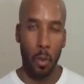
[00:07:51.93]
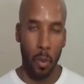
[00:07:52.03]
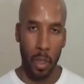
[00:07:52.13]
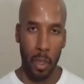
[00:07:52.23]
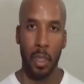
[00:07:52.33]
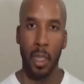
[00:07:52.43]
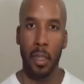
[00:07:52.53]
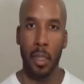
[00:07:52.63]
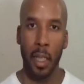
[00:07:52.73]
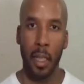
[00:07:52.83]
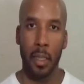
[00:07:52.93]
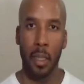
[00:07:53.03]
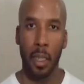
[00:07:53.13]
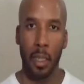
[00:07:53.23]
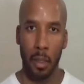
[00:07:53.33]
You want to see a
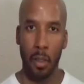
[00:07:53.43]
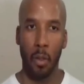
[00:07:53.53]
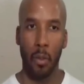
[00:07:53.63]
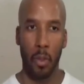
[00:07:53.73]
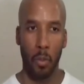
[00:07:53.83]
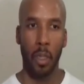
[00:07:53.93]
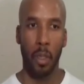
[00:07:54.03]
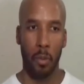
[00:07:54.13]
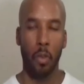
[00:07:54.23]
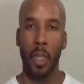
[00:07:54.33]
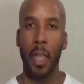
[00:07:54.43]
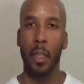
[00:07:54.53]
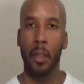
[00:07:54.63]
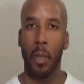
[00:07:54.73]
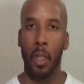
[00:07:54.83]
change, and, you know, you want to
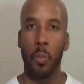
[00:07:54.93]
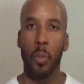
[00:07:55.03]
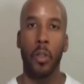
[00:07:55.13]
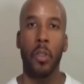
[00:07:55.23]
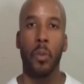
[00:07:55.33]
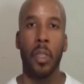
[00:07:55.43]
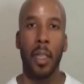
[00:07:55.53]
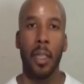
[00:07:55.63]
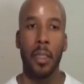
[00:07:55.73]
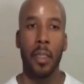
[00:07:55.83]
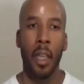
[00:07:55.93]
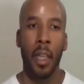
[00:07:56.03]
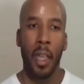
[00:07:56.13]
create a spiritual change.